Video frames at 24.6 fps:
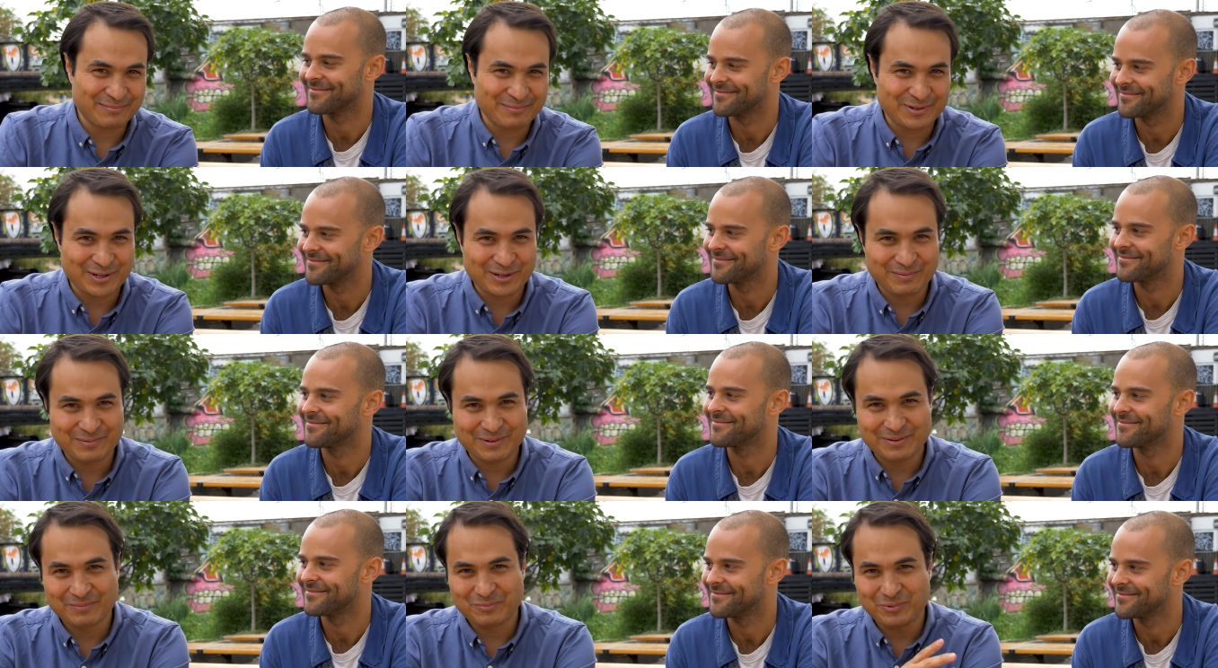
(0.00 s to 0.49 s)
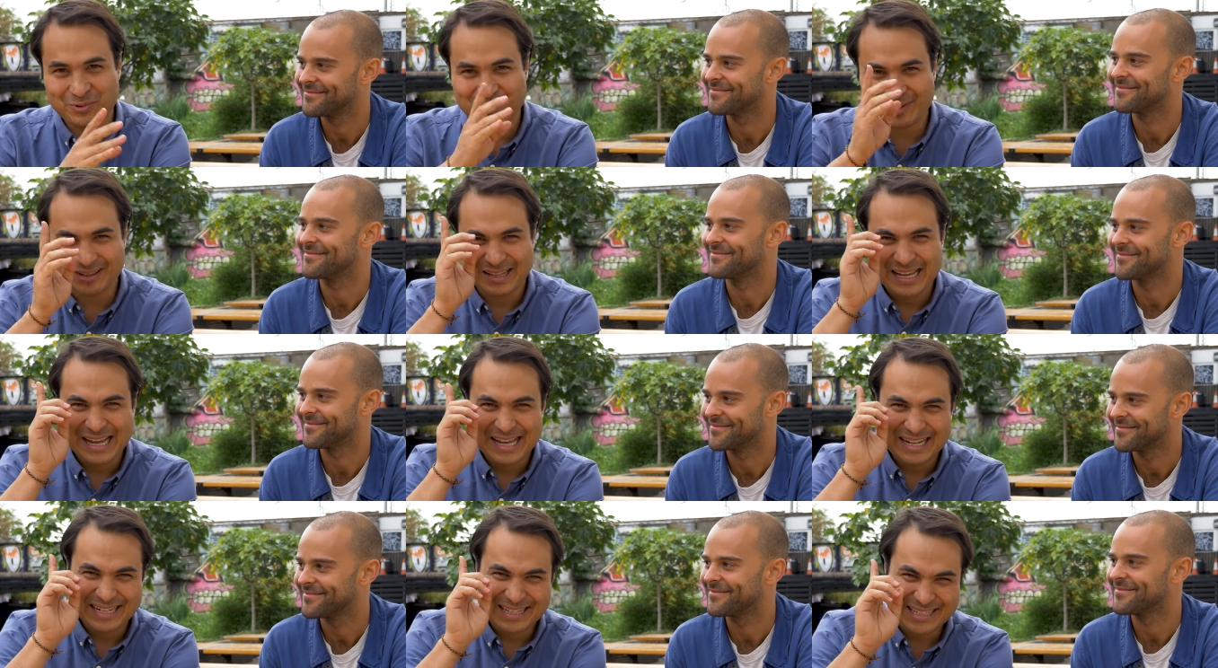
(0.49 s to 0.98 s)
Speaker 1: the moment. We'll
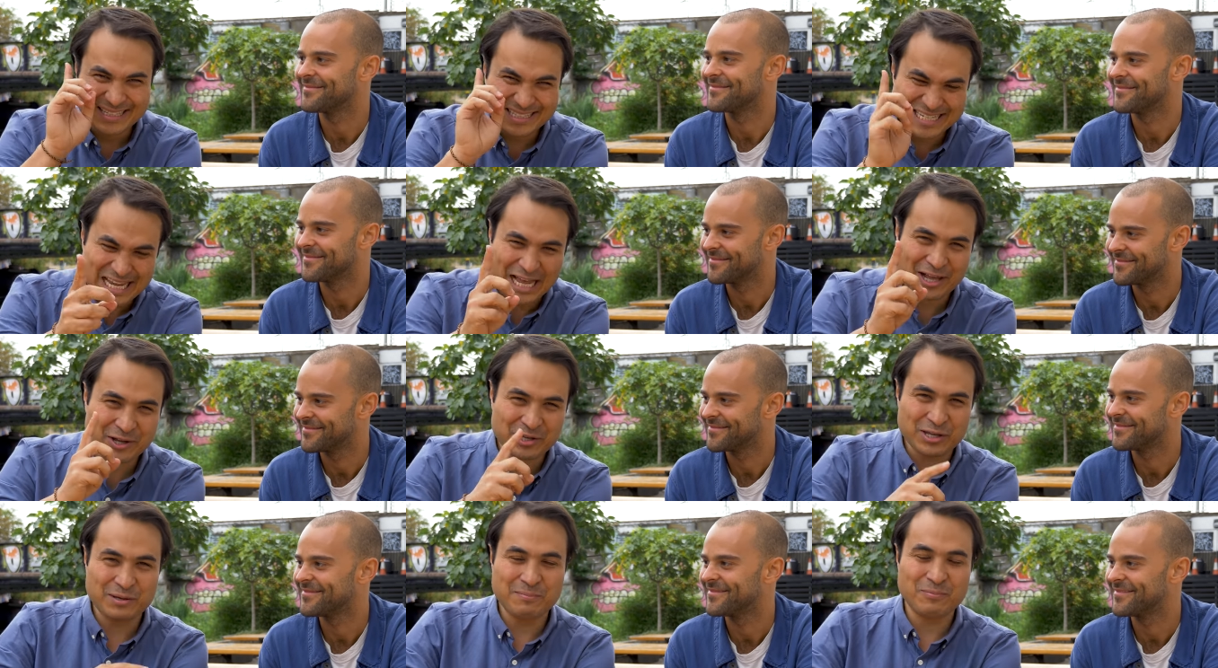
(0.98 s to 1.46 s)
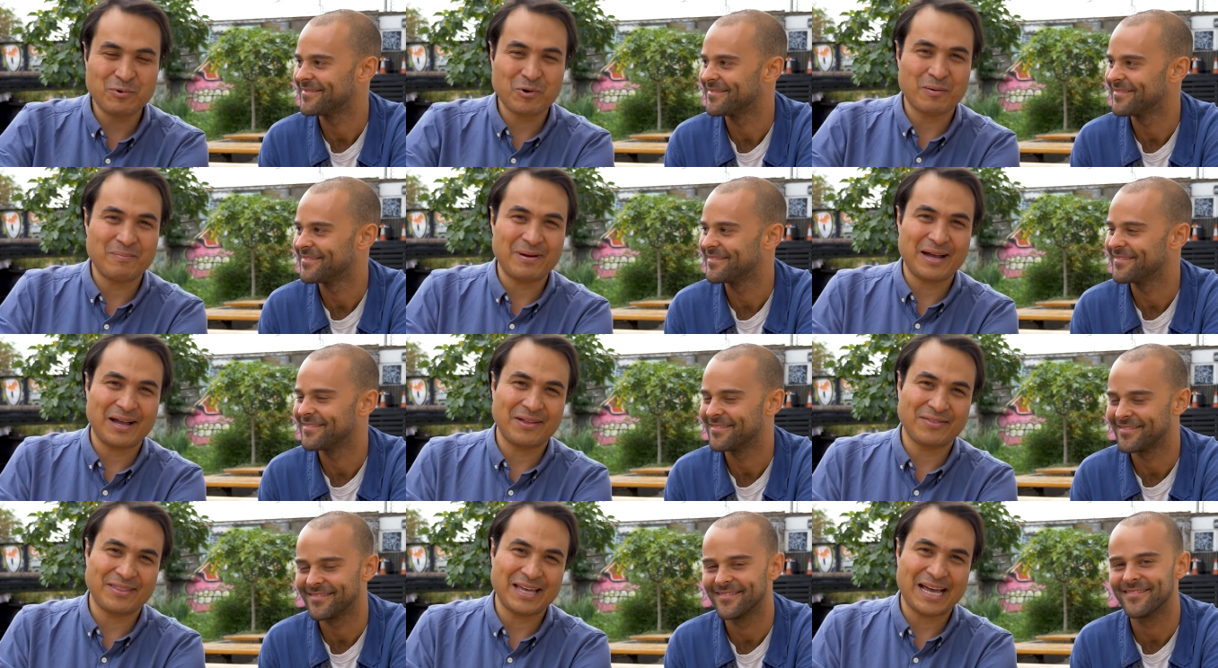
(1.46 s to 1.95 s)
tell you more
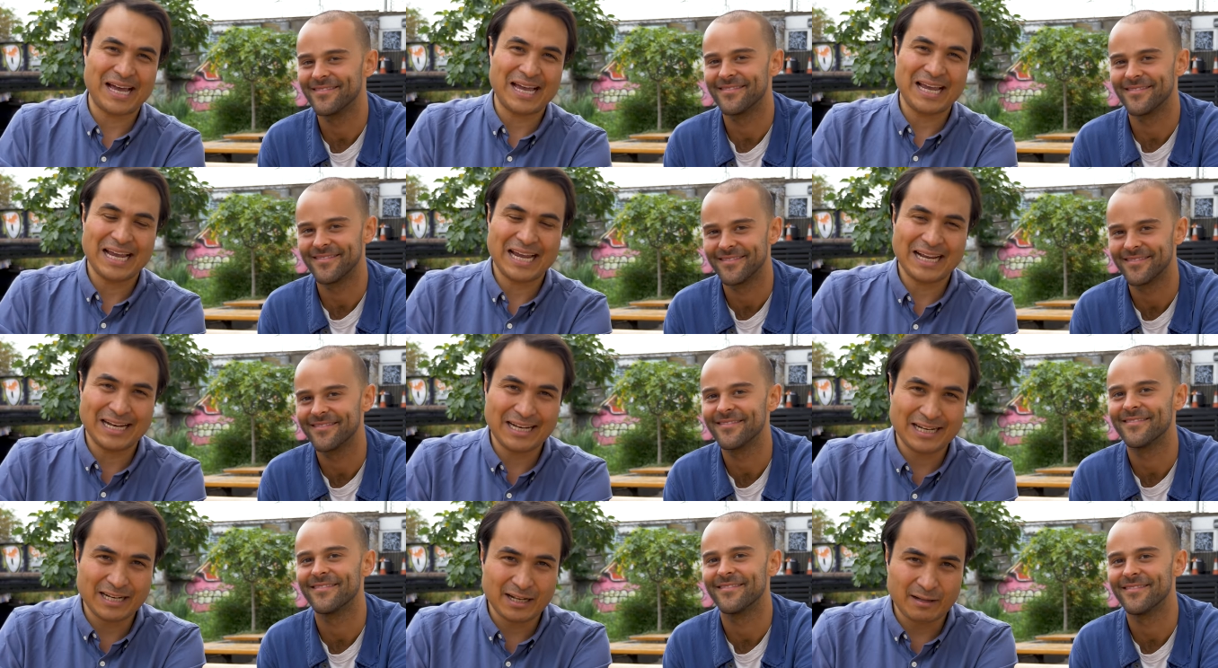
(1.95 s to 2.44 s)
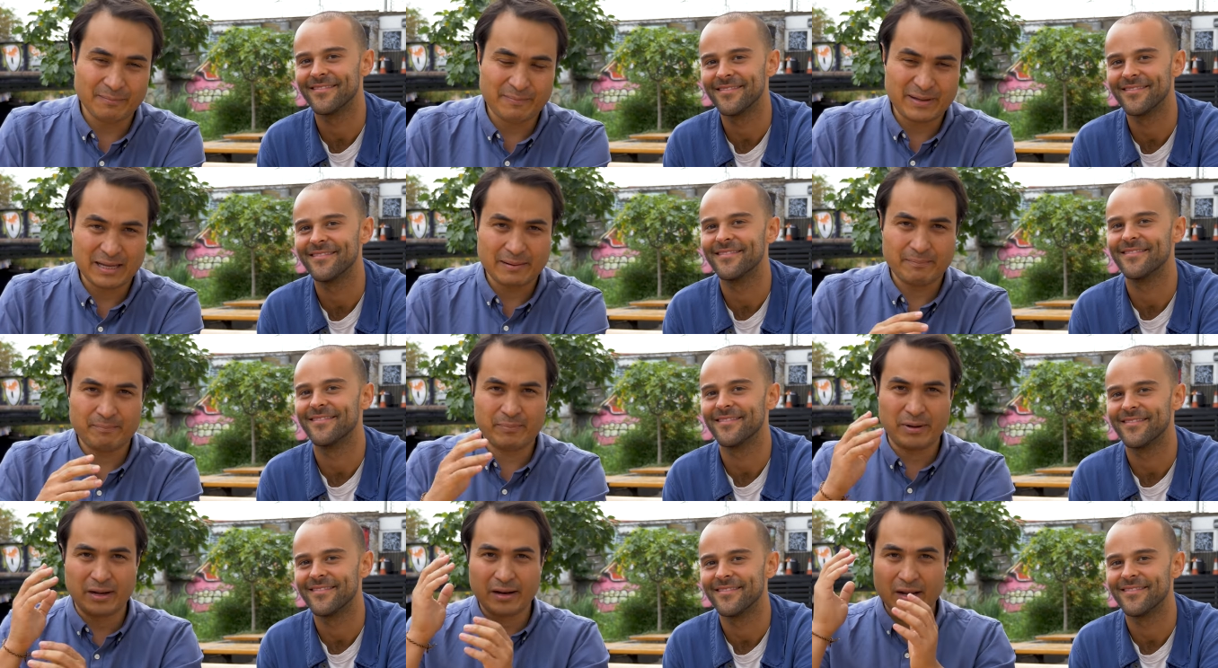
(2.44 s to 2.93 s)
about that in a little
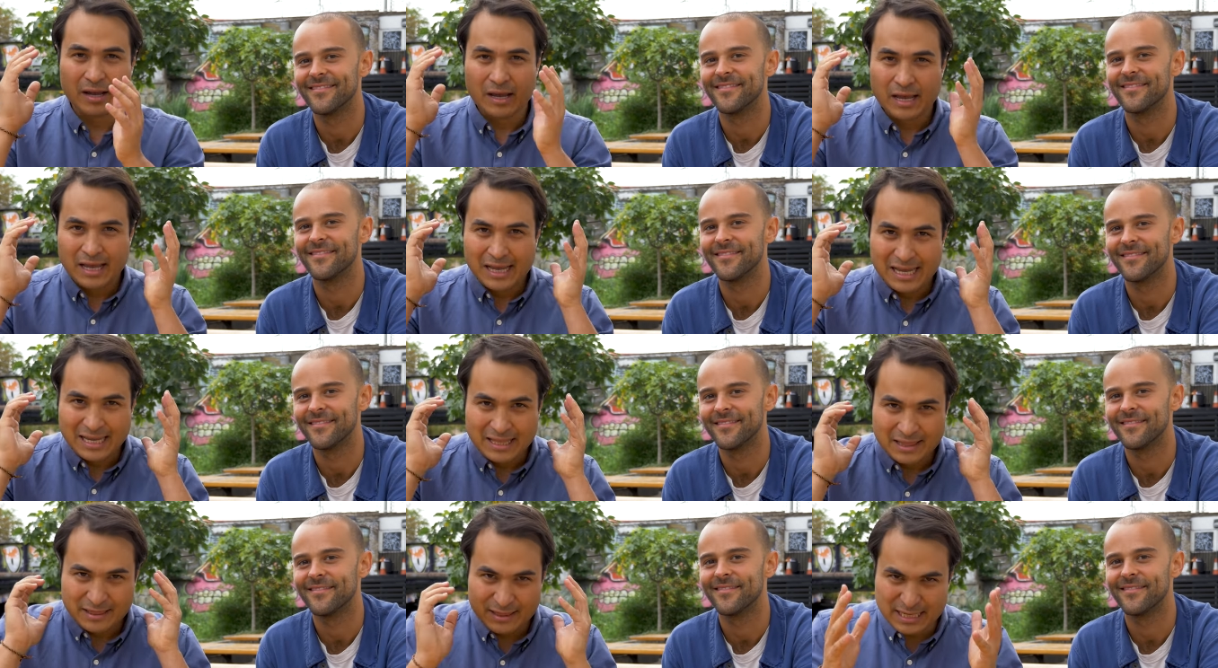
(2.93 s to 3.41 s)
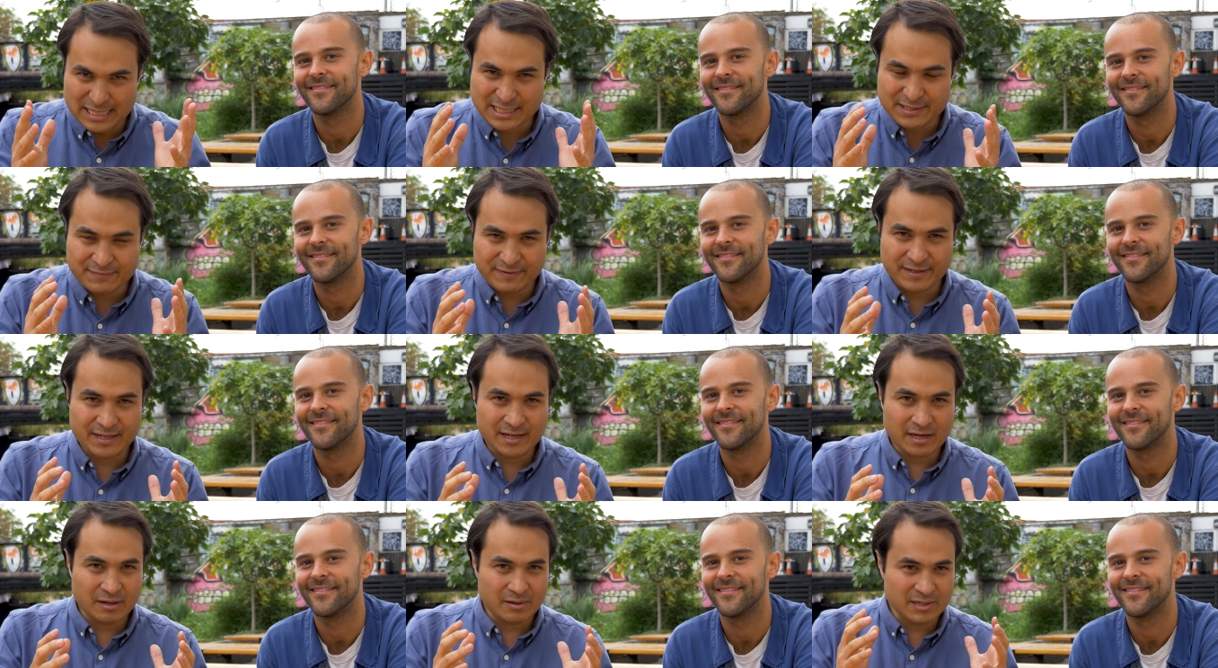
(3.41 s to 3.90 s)
bit. But this
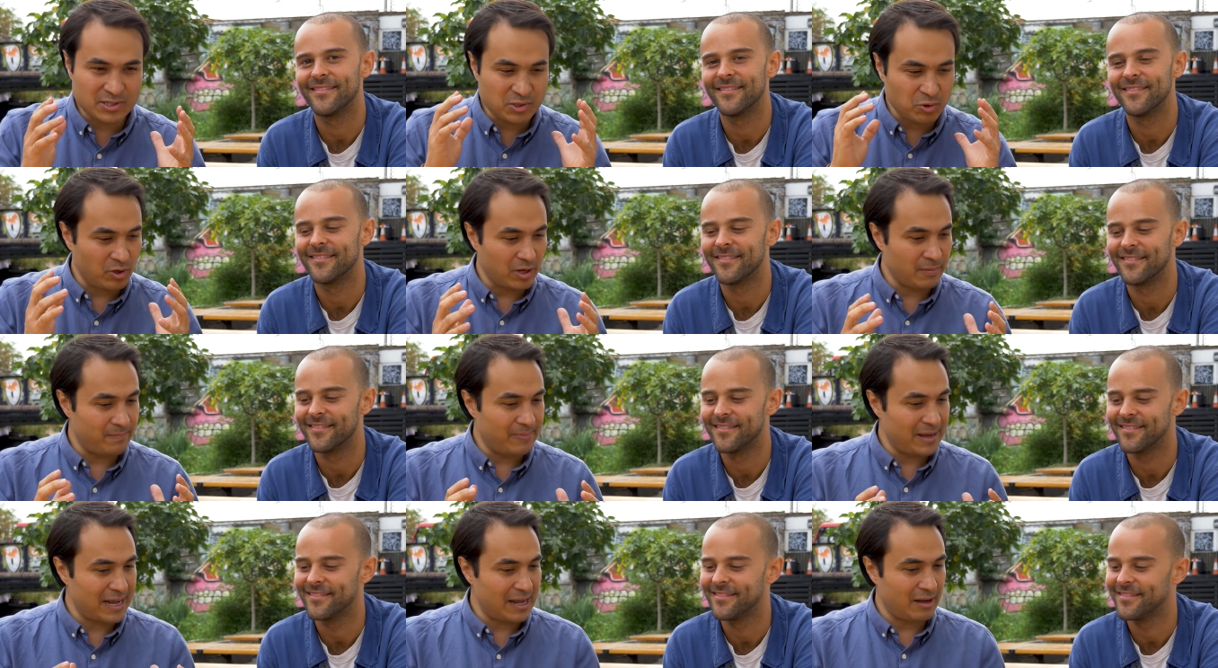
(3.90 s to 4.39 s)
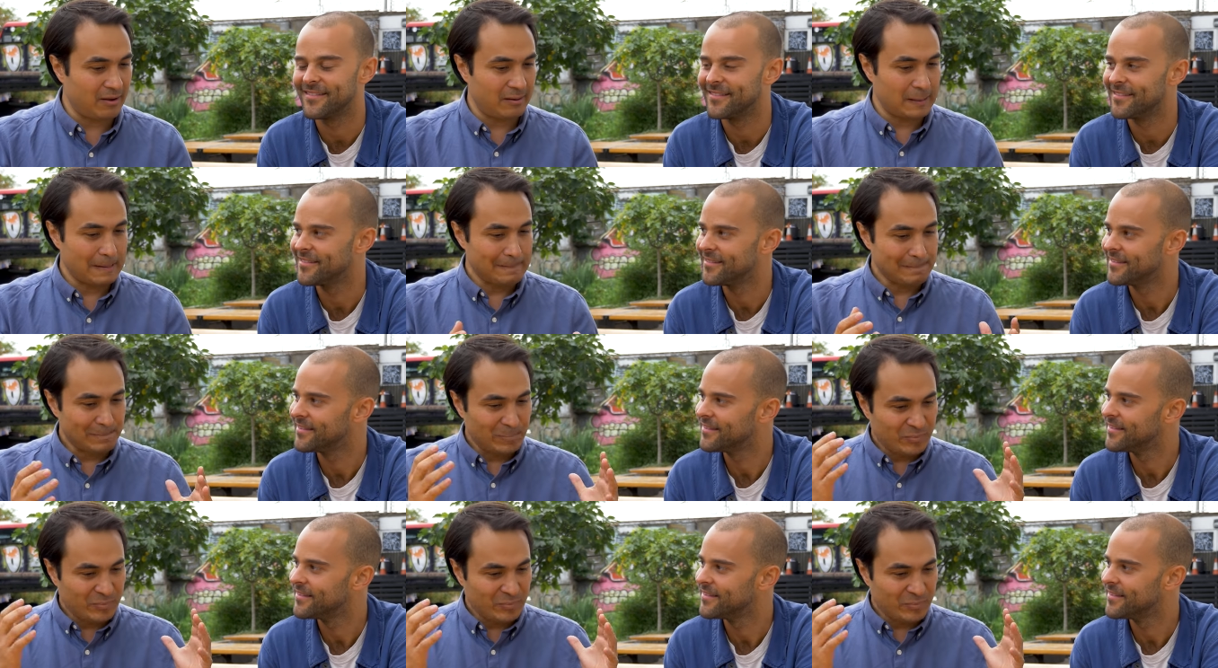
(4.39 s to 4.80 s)
video is all about